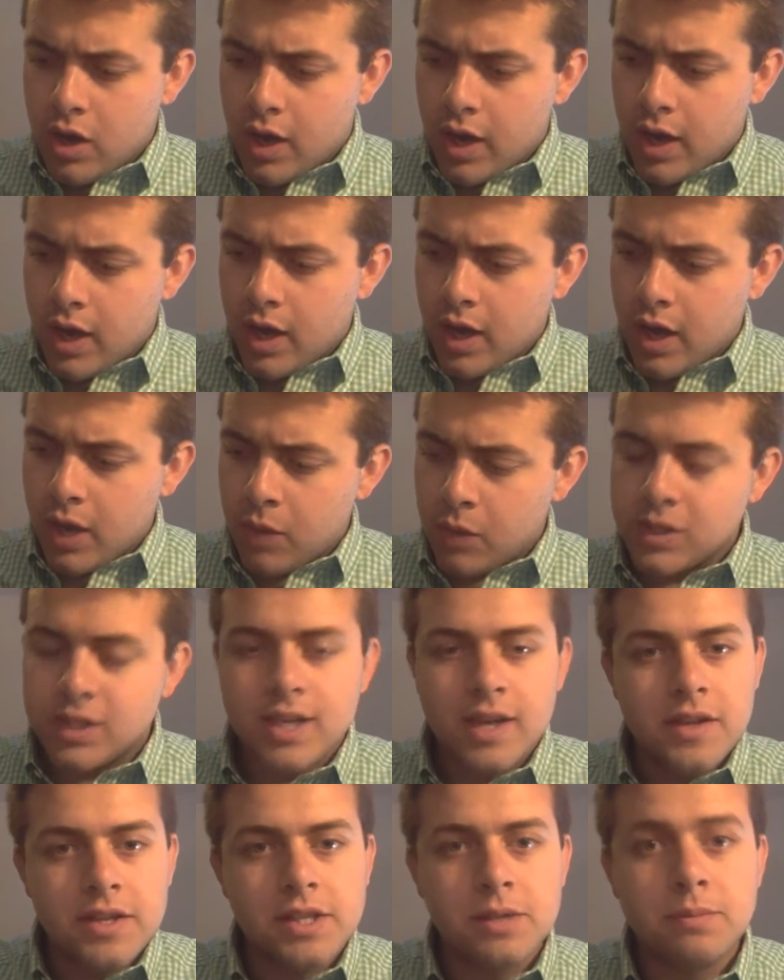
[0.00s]
I would
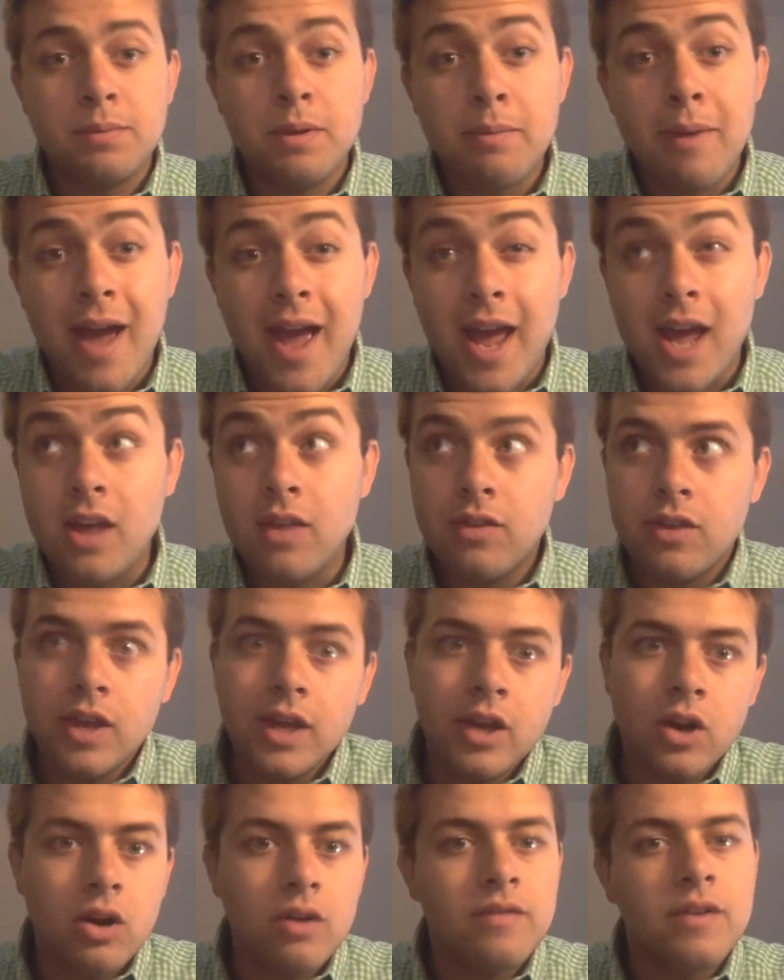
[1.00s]
say this would be my 8th
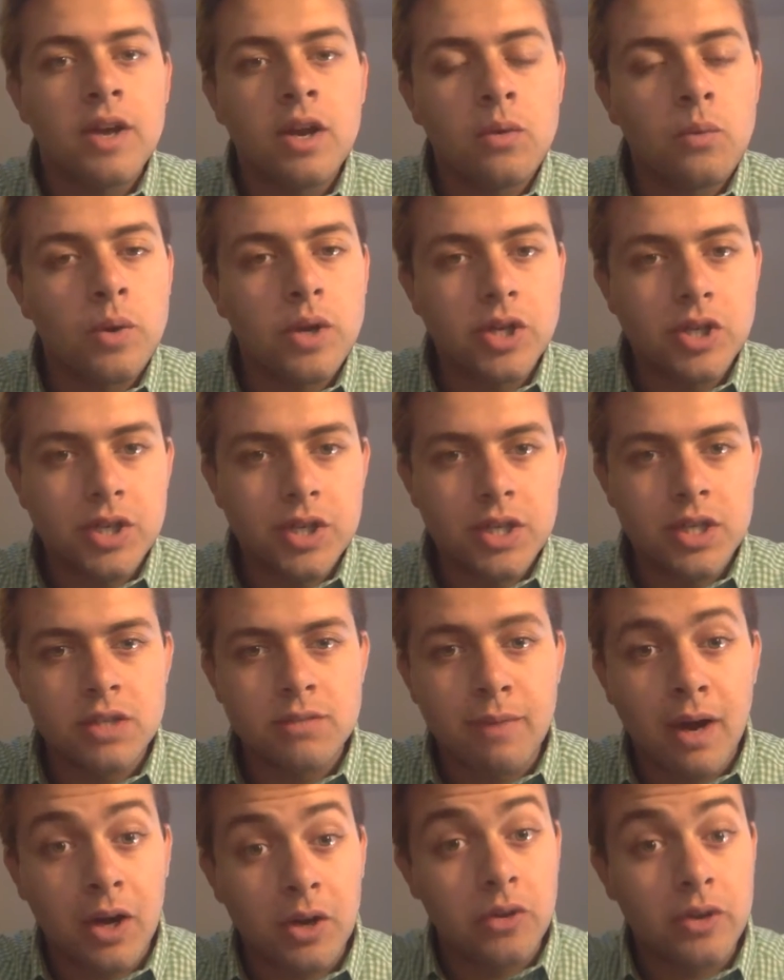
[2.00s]
year of it, which is
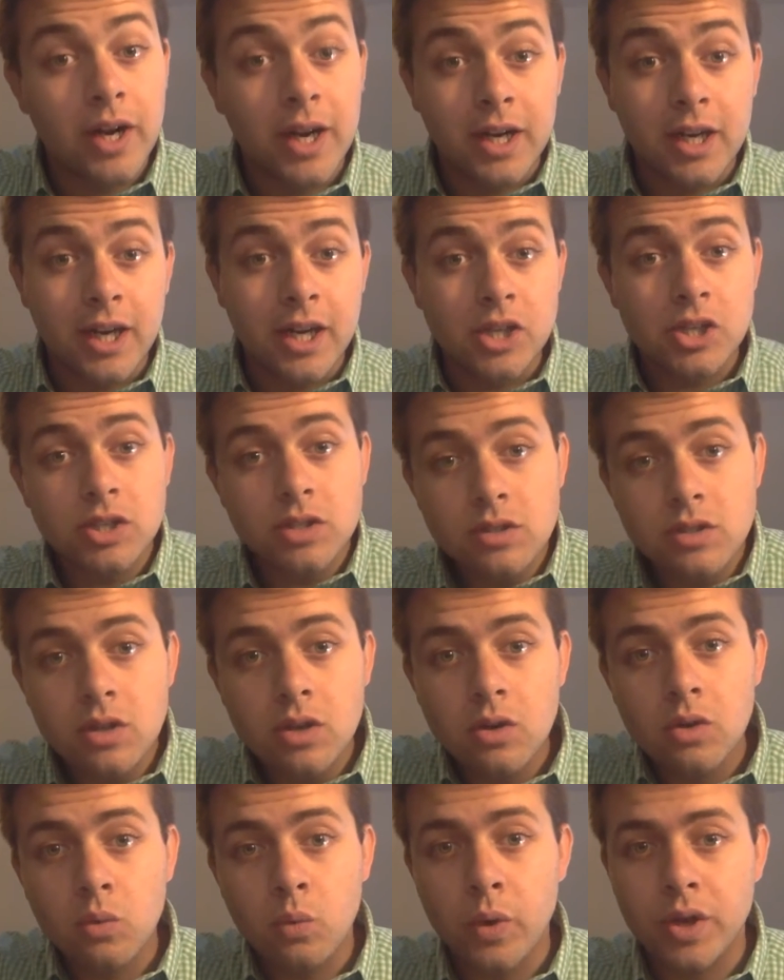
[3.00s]
Model United Nations,
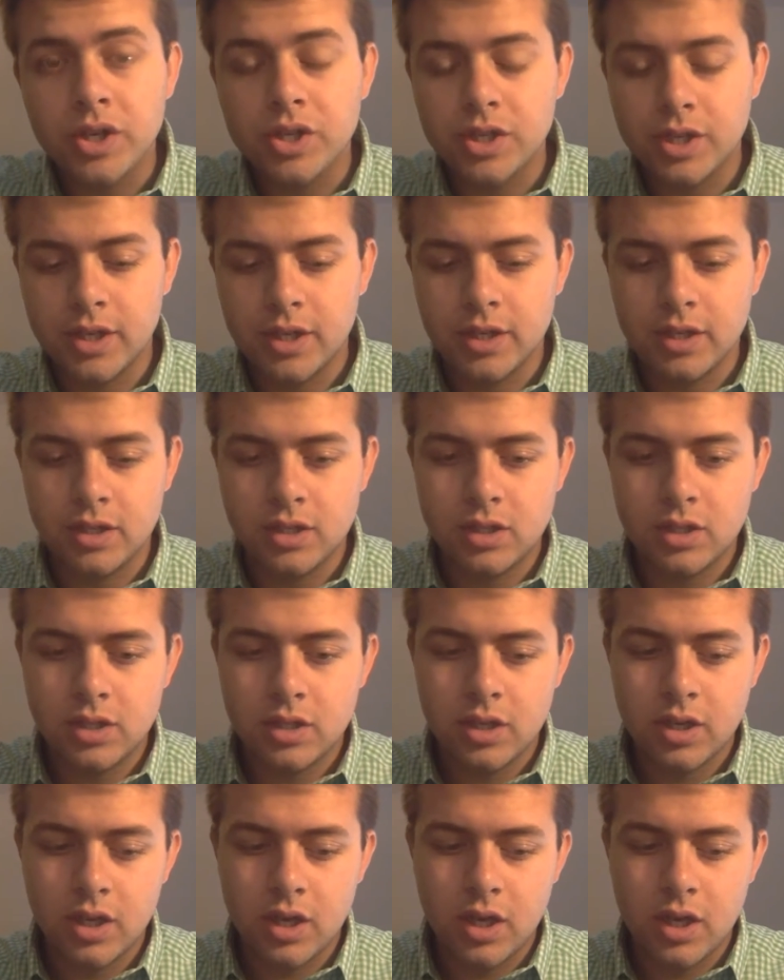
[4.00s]
which is